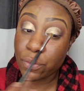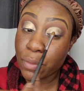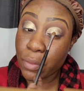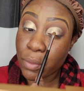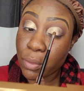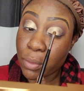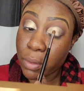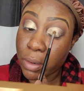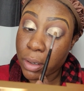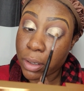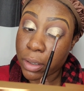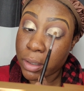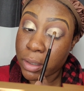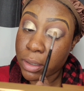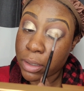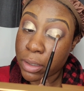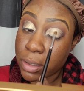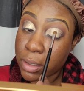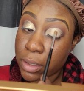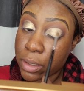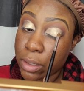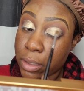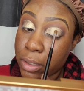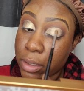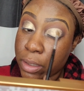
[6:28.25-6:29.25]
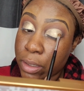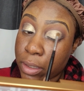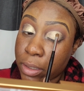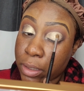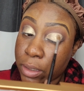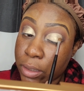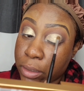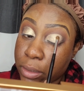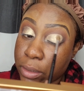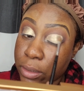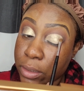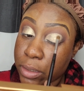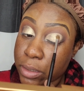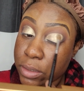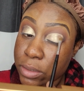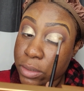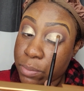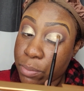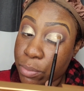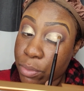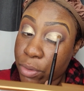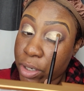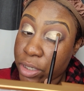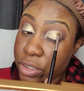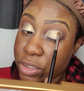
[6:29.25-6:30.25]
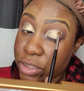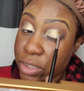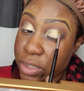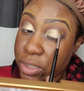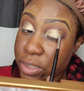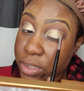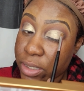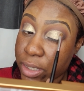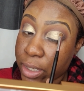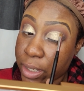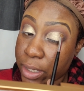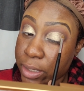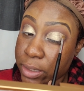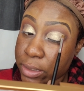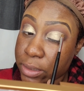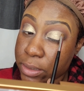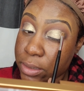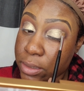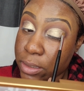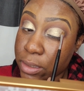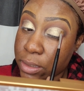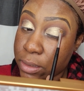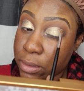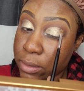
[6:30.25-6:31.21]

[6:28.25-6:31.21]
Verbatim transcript: for this brush set